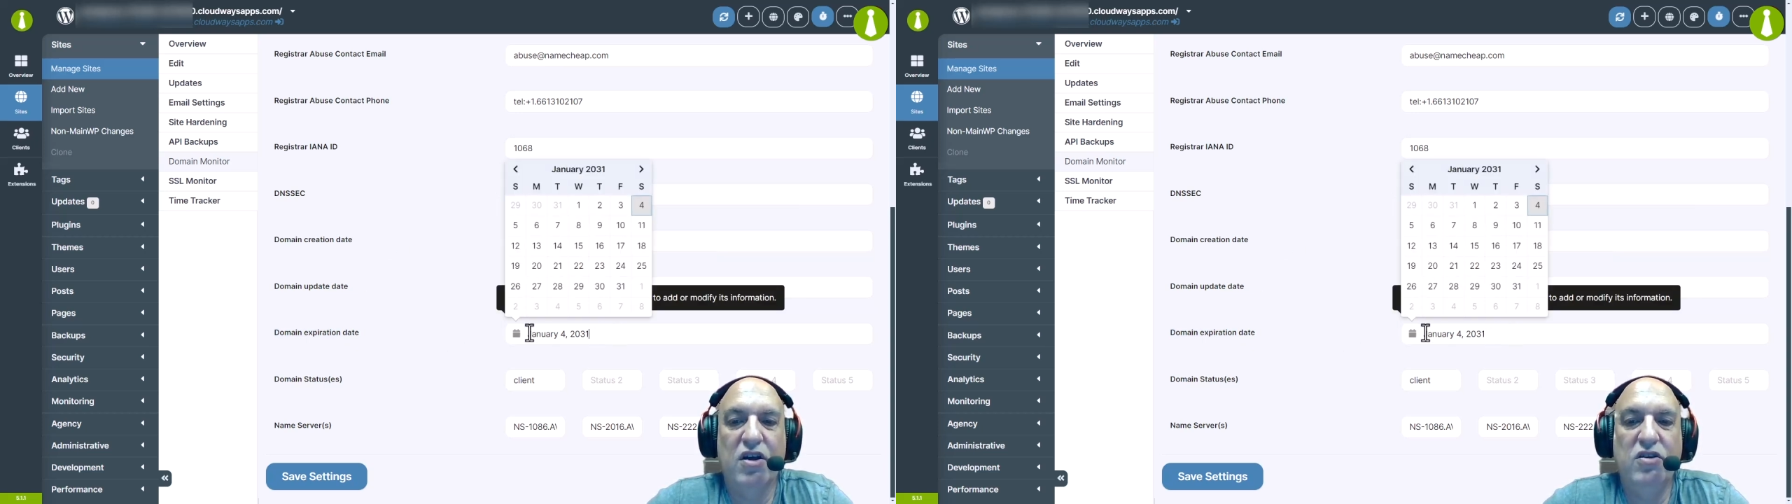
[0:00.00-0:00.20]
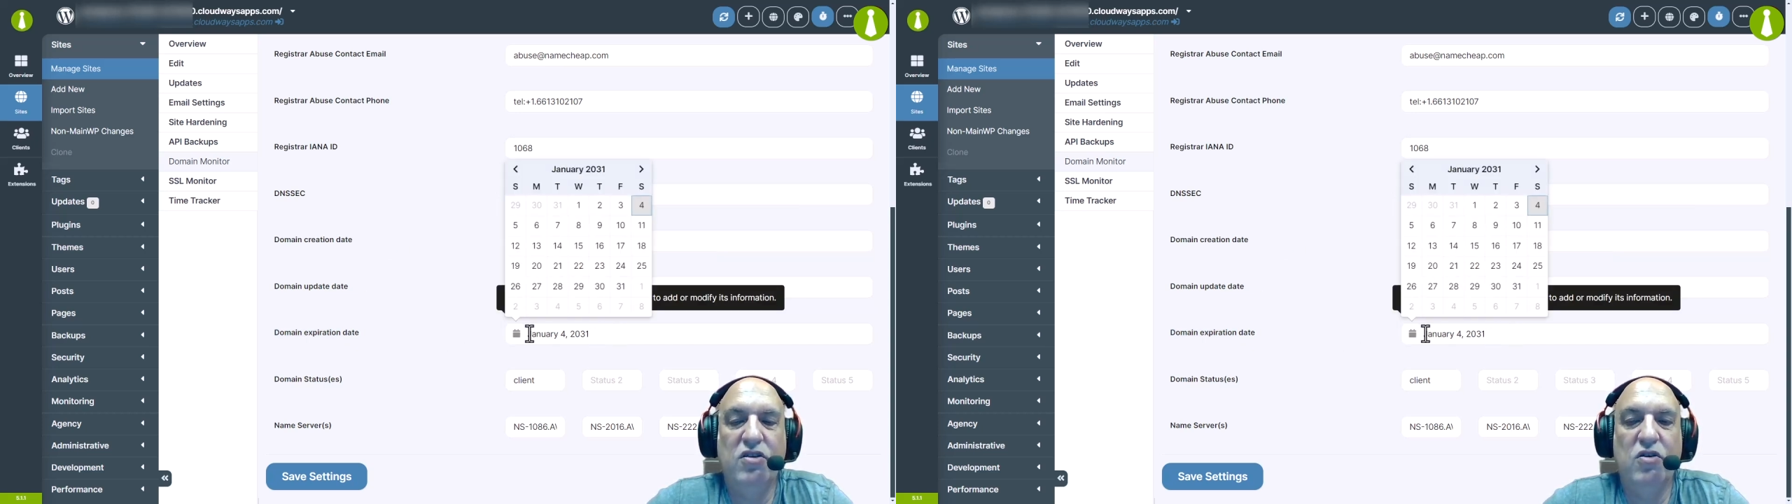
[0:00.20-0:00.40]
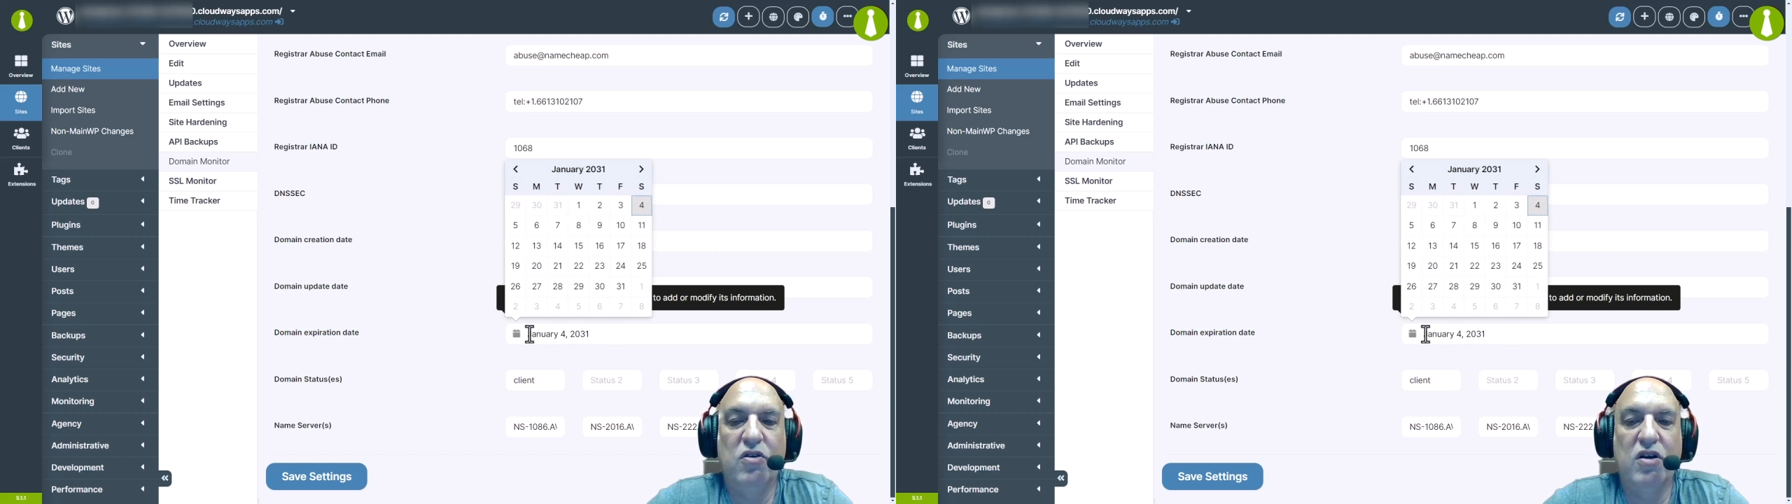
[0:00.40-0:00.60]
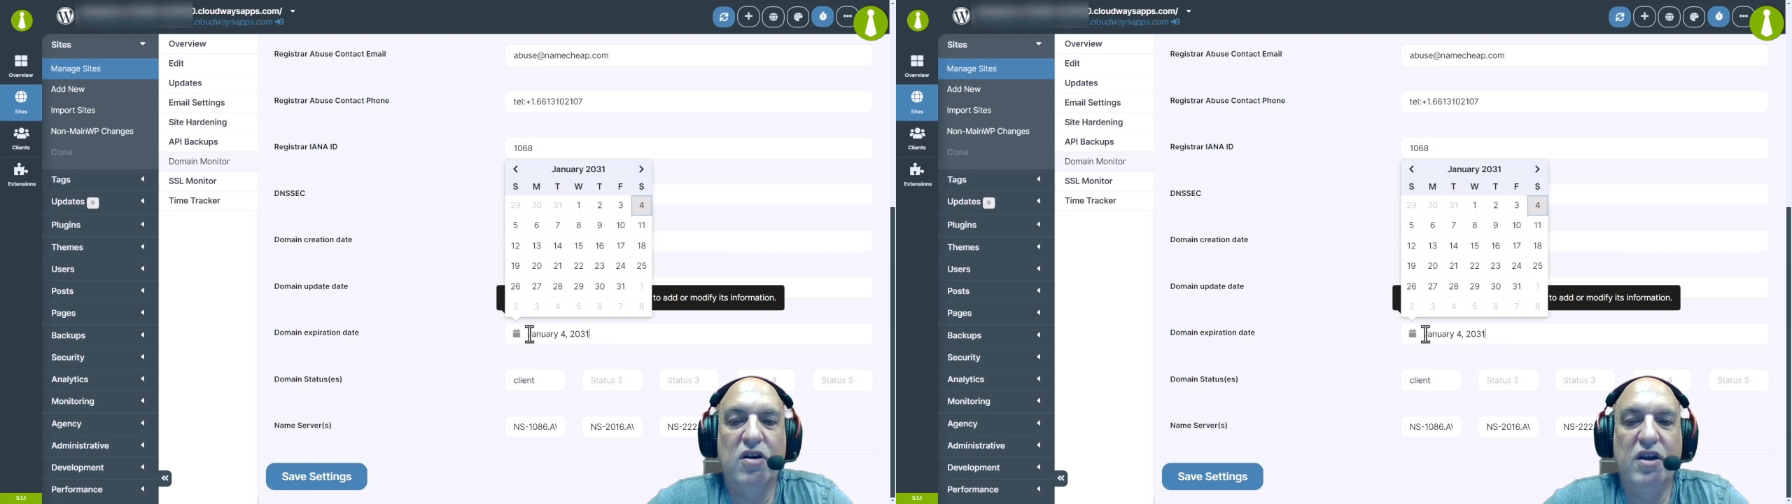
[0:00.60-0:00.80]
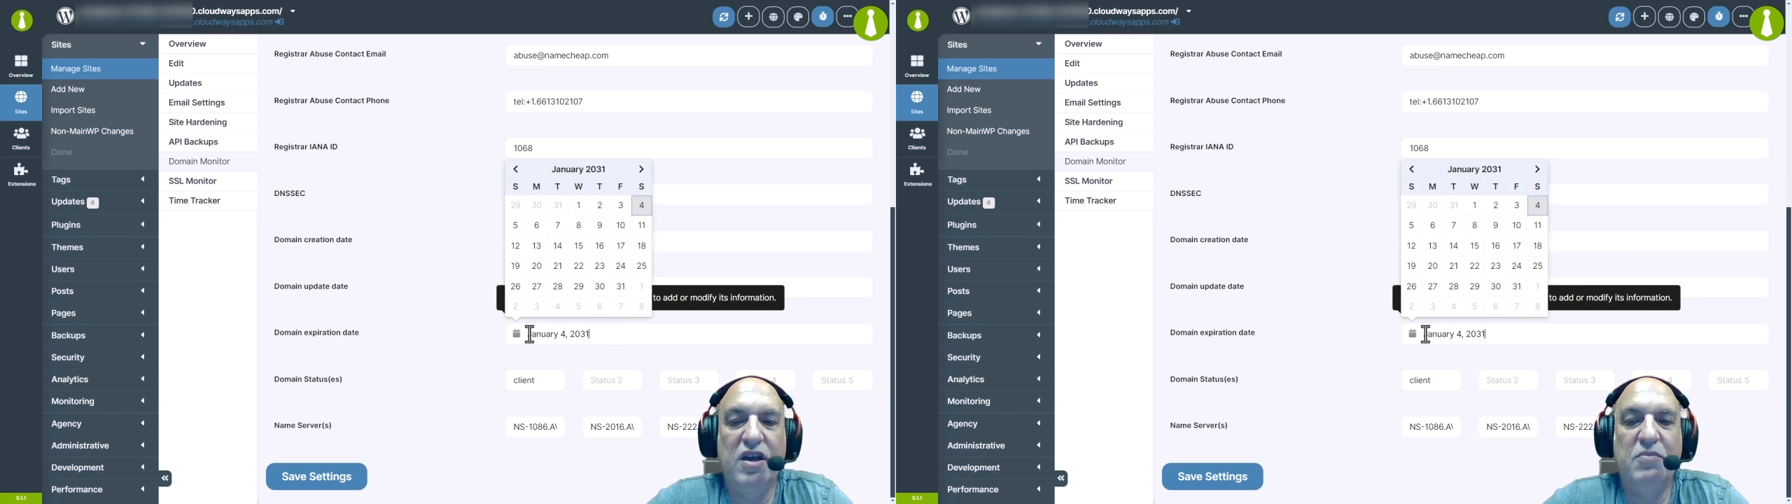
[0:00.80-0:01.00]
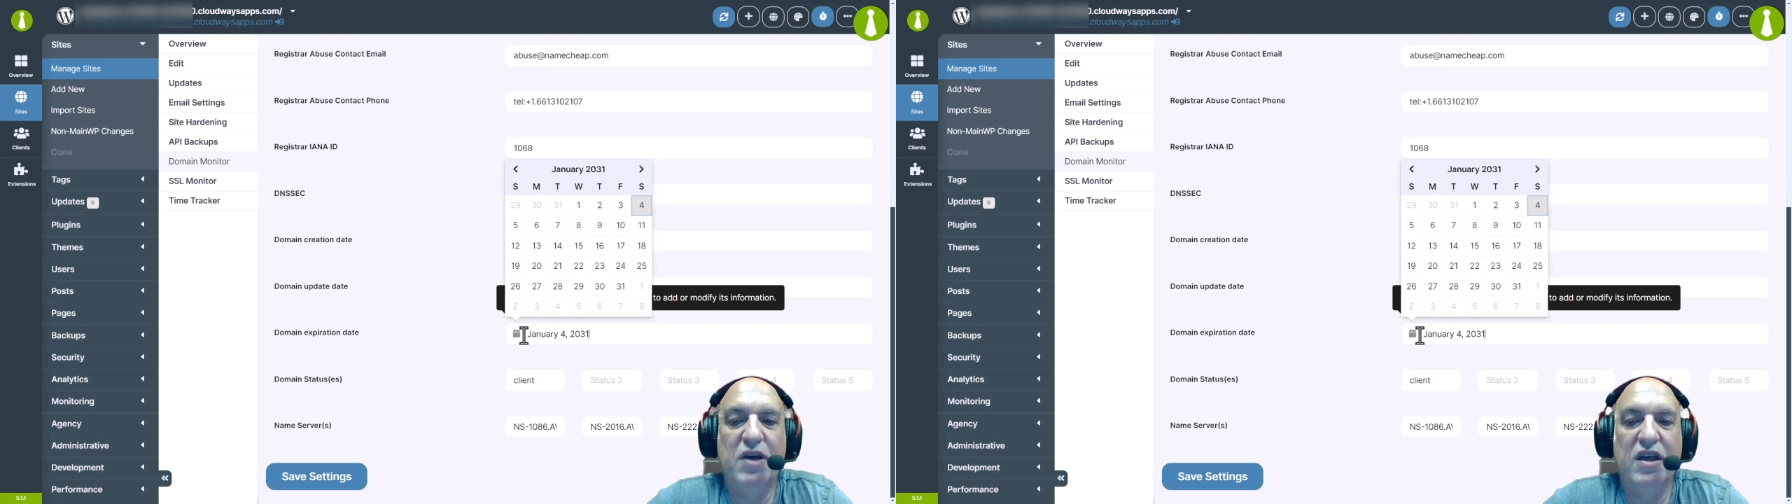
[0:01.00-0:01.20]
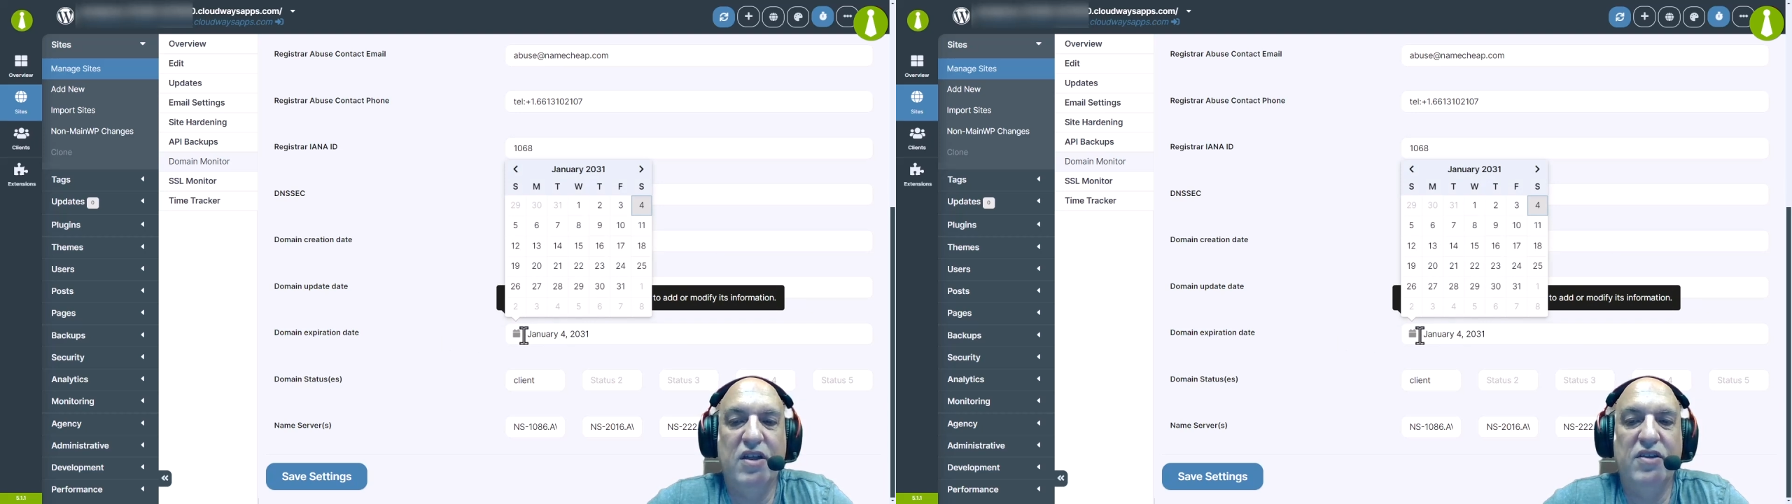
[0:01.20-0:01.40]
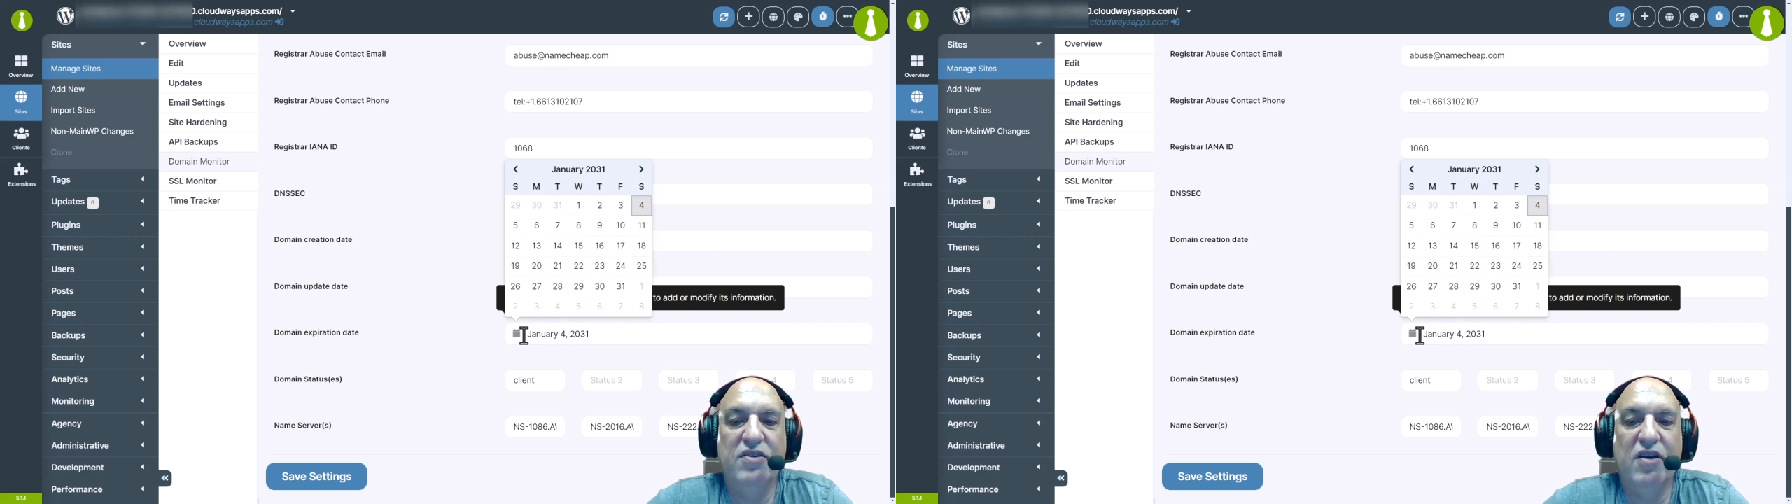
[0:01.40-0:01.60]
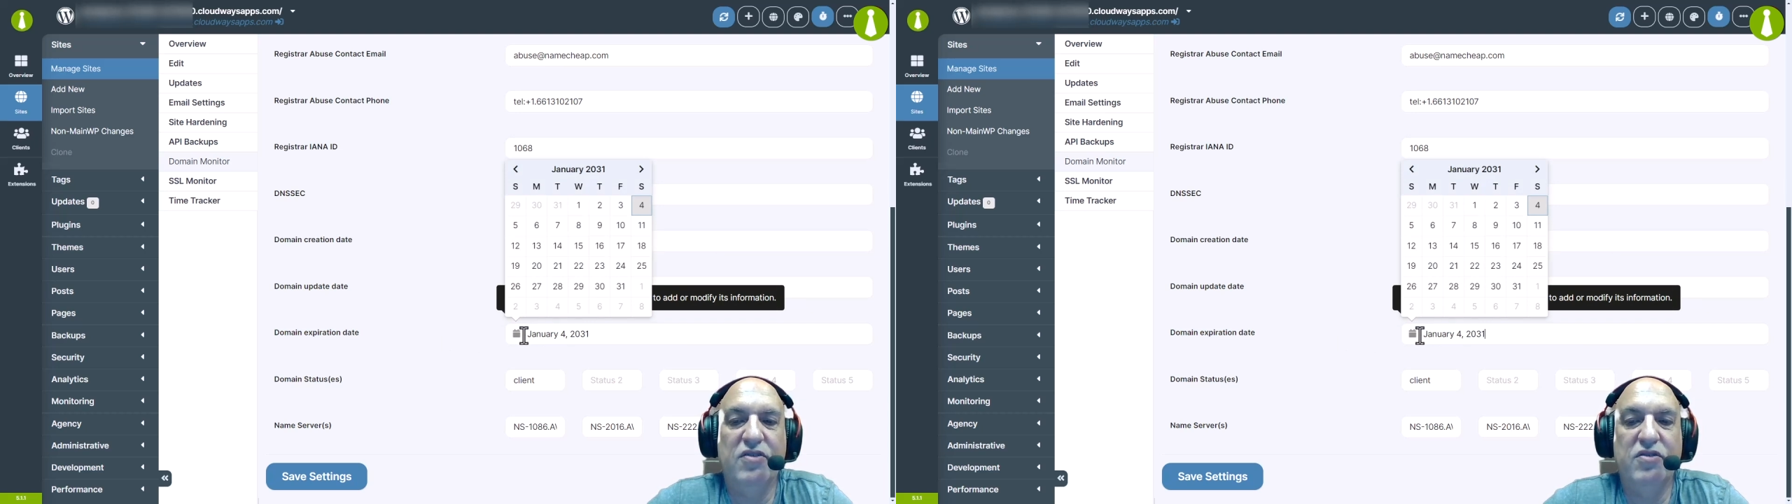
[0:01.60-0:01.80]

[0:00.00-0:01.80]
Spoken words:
your email that tells